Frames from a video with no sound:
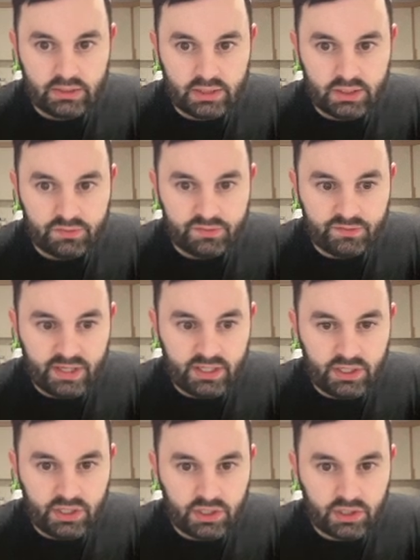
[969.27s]

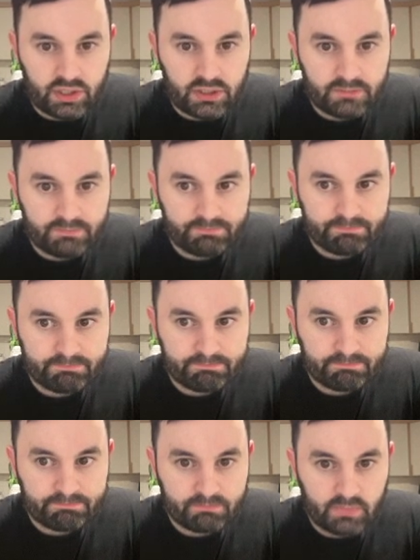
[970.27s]
Defender,
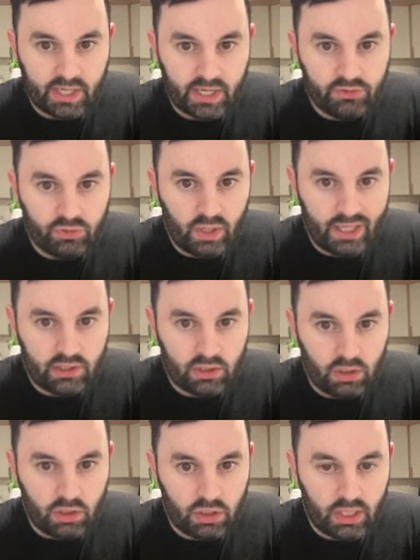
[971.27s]
I do like
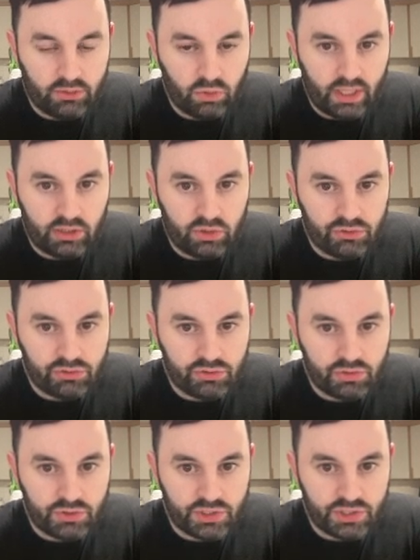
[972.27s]
using
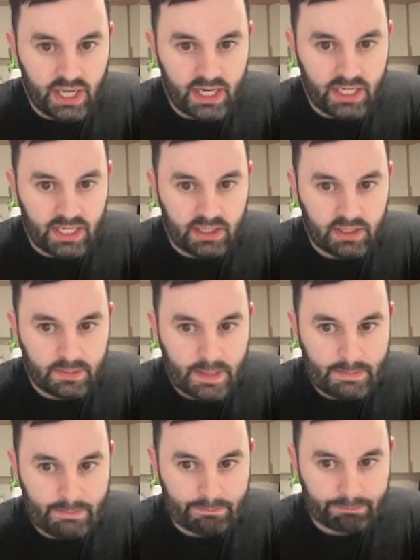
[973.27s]
Duceni,
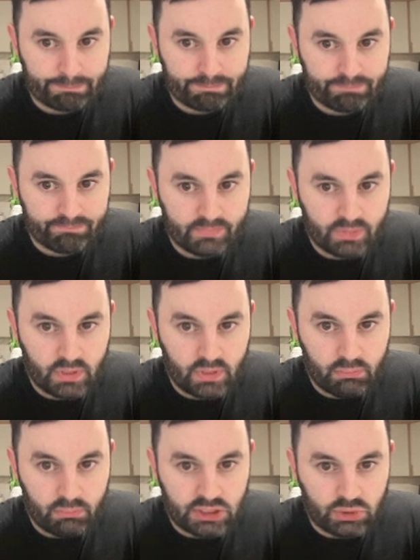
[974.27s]

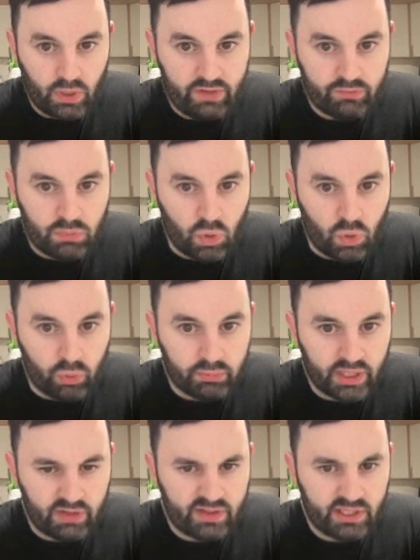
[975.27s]
but he's away from home,
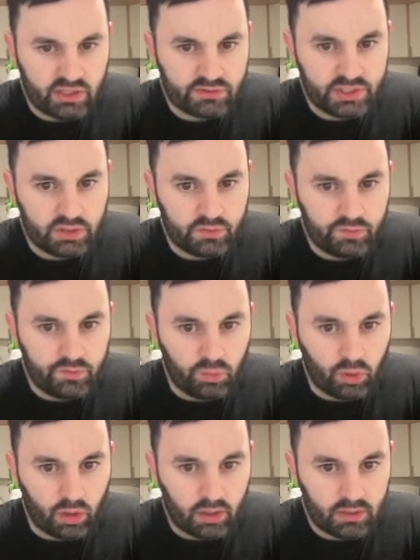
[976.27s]
and I think they conceded
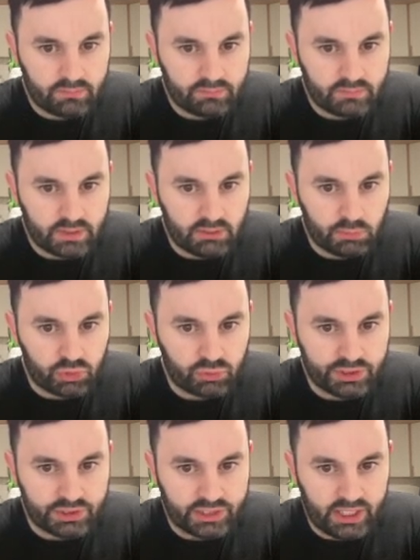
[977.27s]
4 in the most
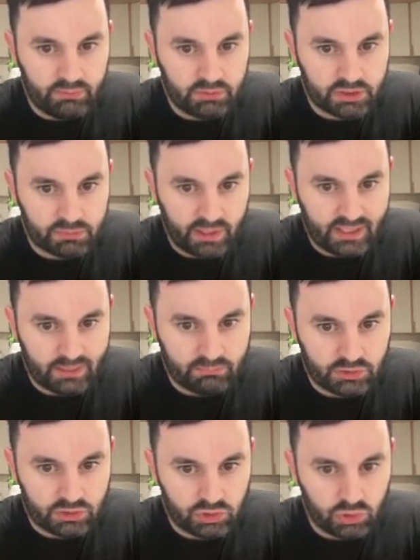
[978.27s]
recent game, despite him
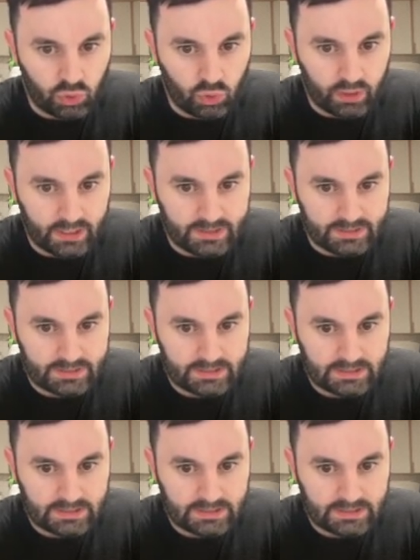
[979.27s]
scoring.